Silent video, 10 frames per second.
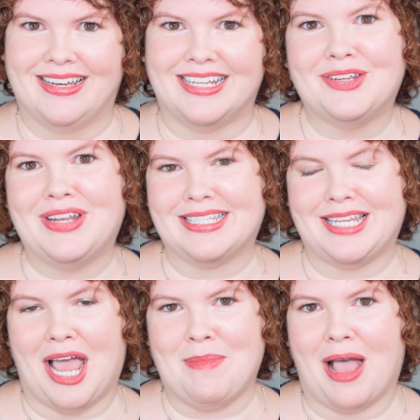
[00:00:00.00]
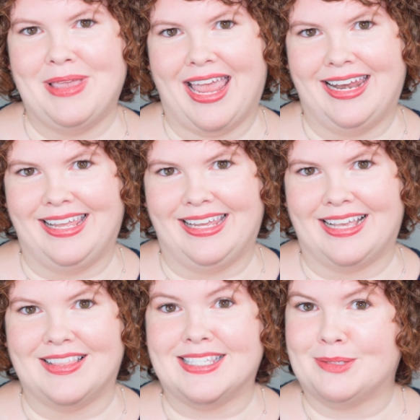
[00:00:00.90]
Until next time, I'm Katie,
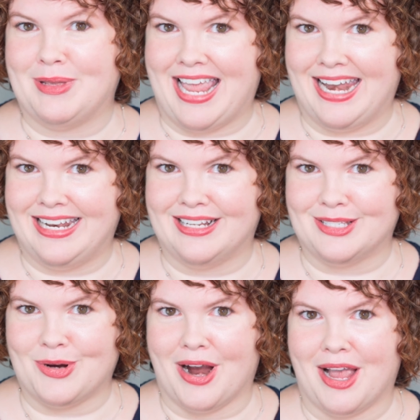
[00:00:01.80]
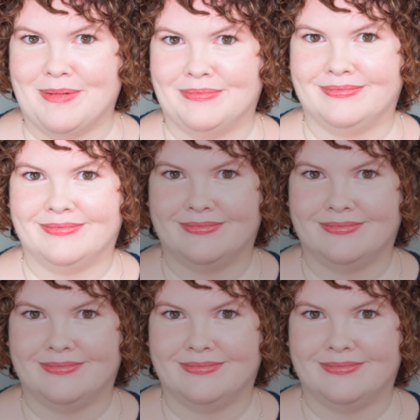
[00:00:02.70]
and this has been Katie Does Crime.